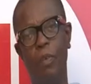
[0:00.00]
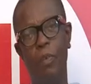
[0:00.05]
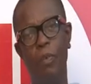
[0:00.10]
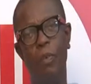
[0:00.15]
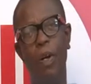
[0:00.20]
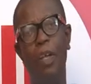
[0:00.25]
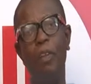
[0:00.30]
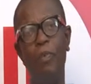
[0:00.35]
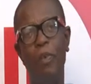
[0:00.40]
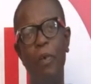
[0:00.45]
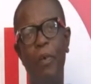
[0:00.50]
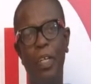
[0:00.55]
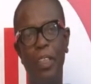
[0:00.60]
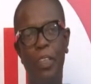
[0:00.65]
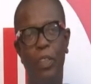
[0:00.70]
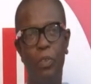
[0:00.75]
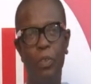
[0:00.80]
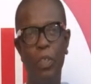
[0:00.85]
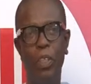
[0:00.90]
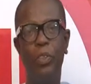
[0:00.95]
Well,
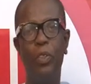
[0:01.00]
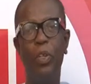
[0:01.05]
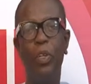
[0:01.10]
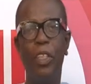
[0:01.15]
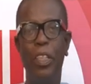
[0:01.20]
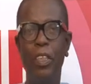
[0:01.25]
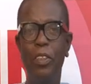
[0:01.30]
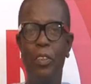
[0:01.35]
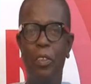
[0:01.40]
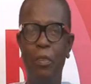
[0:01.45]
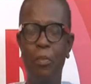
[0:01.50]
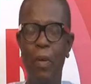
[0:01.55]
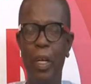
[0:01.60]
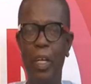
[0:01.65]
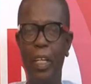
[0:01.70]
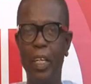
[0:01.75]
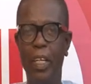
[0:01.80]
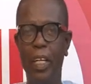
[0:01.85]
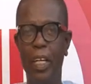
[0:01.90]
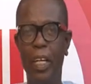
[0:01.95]
we're talking to
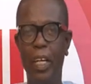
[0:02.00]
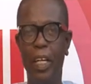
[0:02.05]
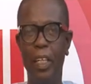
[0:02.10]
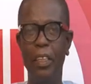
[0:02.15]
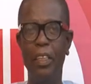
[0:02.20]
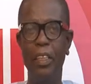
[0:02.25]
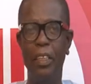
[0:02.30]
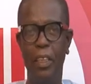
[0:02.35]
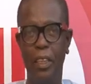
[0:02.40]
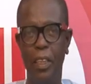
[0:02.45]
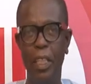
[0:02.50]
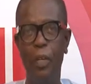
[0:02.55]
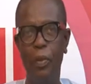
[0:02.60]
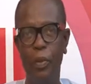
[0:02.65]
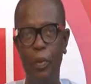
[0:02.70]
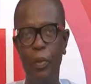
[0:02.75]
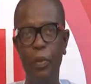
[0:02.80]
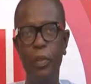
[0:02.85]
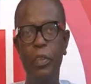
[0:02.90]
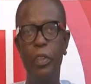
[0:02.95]
Marika
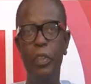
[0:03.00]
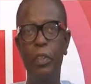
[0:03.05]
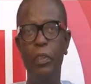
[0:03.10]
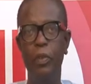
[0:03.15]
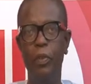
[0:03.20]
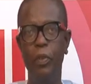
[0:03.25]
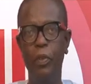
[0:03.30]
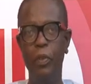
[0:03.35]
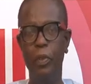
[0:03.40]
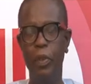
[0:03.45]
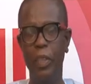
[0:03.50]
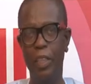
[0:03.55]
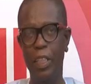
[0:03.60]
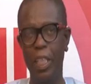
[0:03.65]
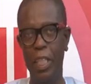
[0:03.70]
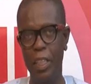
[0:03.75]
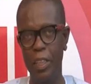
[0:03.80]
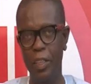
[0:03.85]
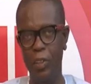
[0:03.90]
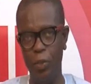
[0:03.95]
Sherwood, who is a
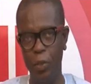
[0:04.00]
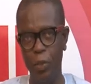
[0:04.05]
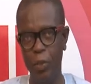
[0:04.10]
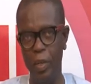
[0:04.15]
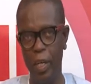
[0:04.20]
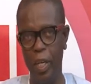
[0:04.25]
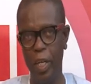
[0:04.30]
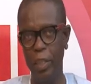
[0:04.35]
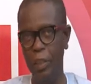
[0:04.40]
historian.